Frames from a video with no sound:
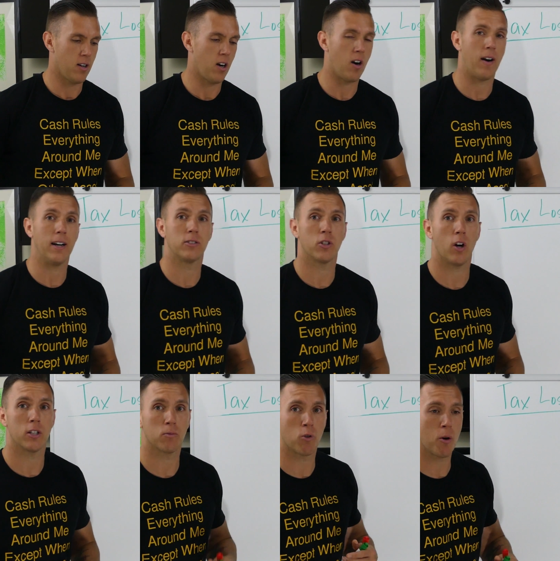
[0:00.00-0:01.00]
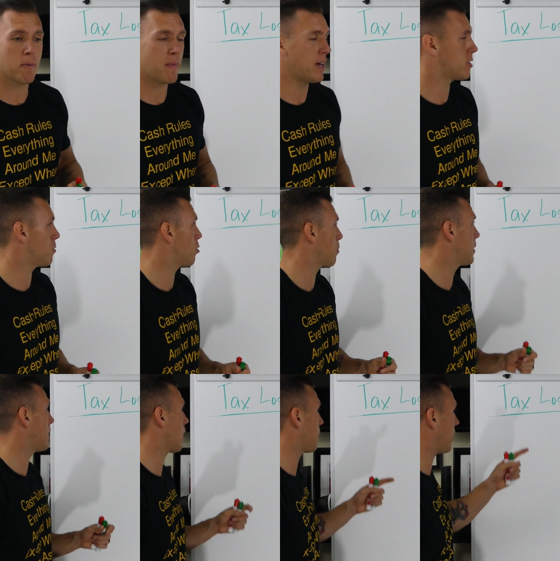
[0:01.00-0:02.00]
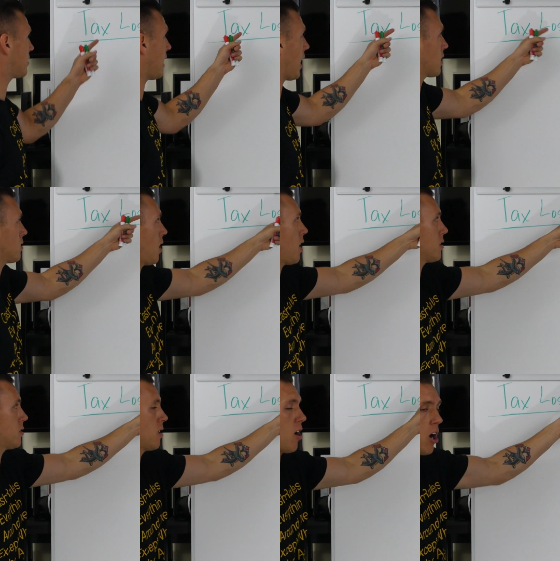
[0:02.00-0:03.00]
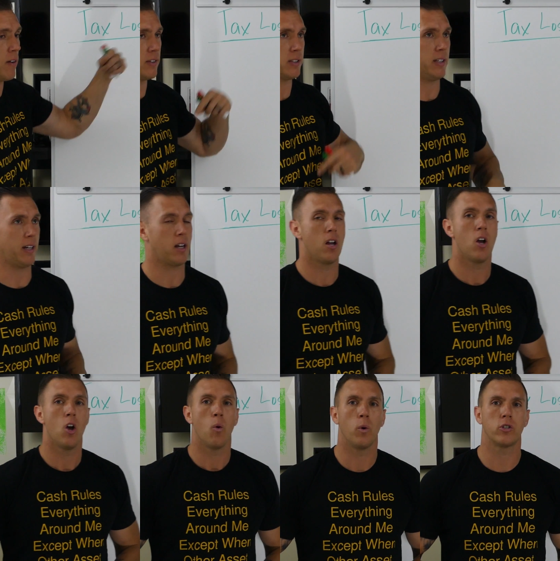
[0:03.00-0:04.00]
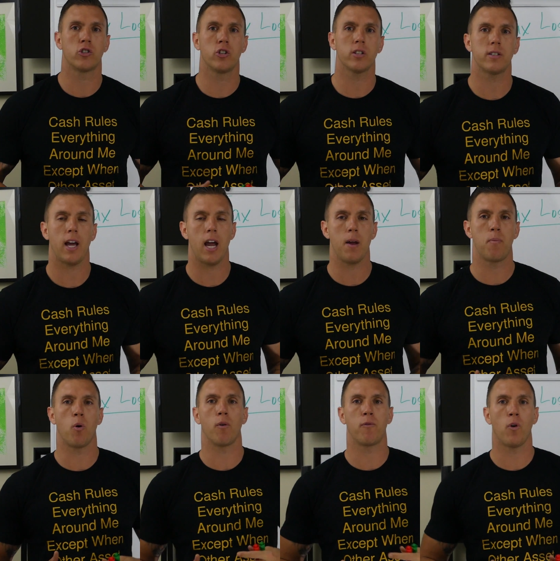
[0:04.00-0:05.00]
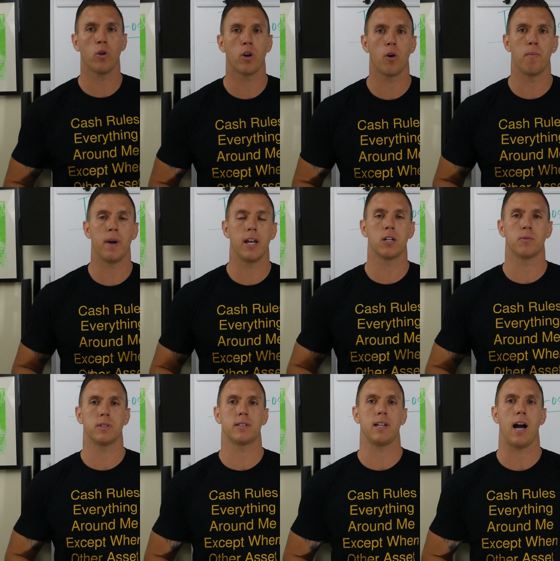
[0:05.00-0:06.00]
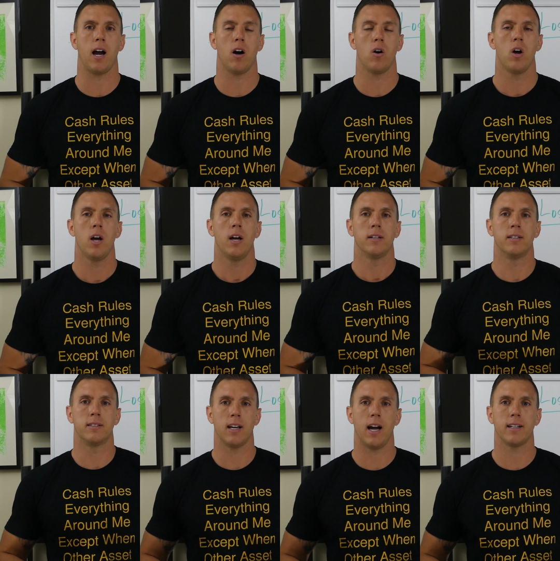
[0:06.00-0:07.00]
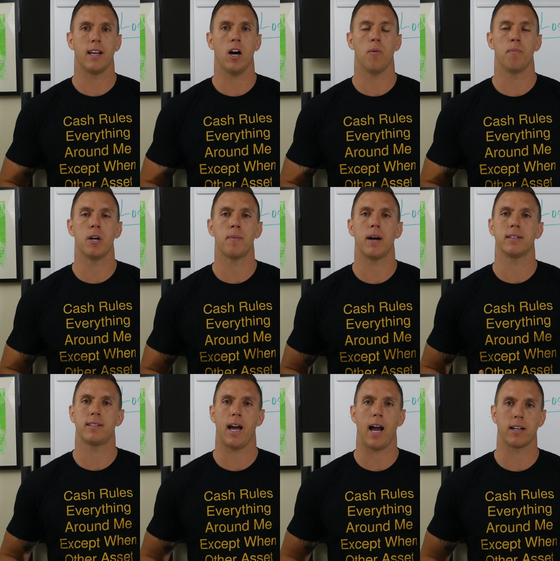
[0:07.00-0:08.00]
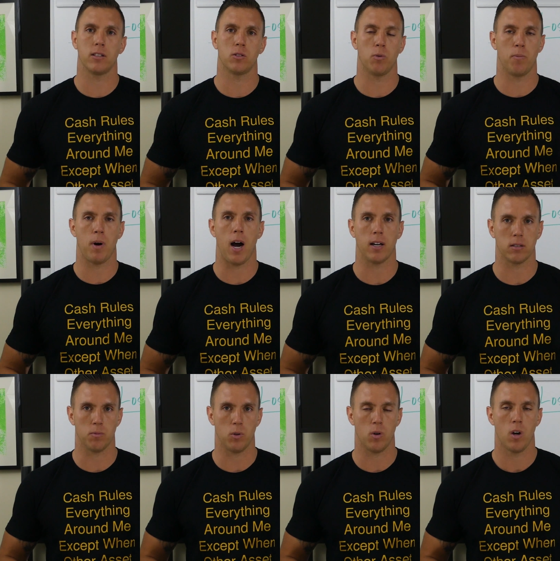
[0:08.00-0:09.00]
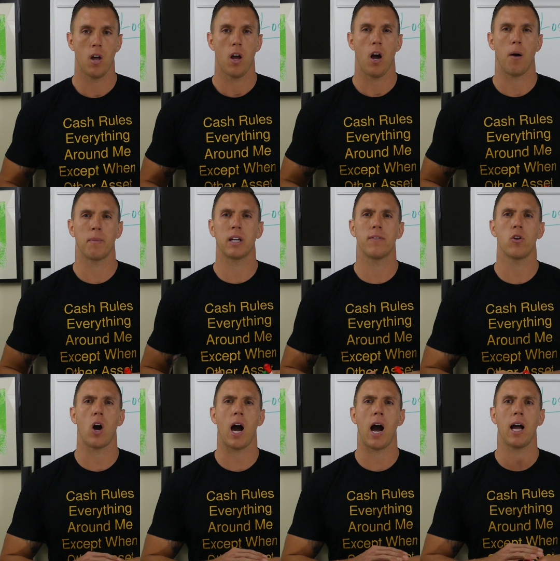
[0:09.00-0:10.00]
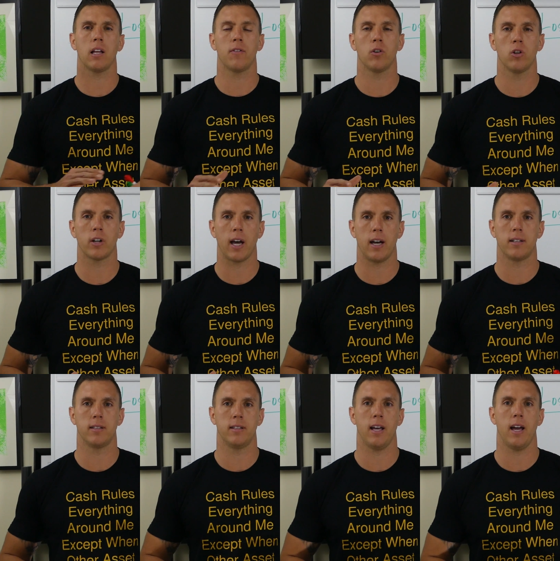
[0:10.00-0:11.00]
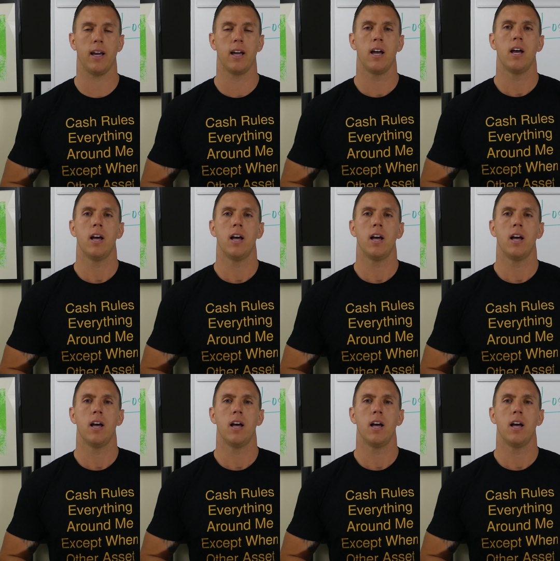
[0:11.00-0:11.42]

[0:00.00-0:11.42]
Alright, so as Roman mentioned, we're going to be talking about tax loss harvesting, which is just a portfolio management style designed to help minimize taxes when possible. I'm going to give you a high-level look at it today,